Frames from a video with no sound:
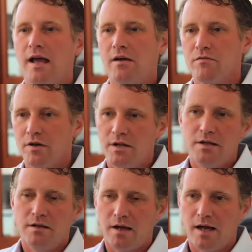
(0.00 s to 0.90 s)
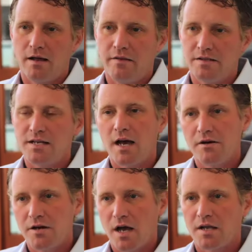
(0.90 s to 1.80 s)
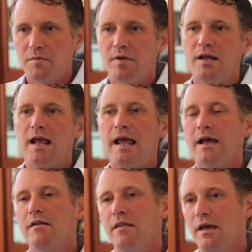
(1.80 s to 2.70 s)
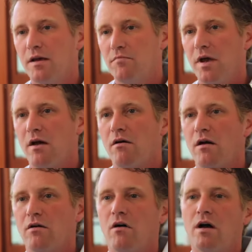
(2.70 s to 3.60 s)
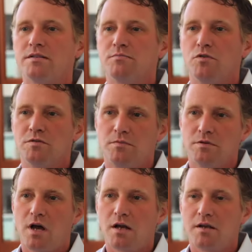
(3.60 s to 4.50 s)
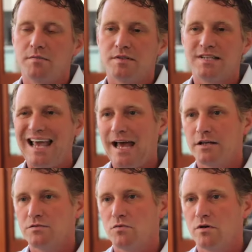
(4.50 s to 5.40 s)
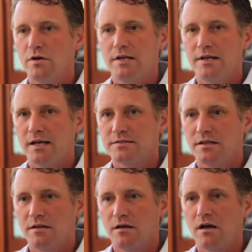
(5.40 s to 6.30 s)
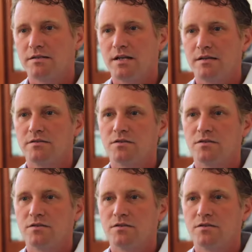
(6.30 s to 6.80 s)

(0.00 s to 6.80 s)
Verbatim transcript: every uh, the entire document, and they compare across multiple documents as we're indexing the content.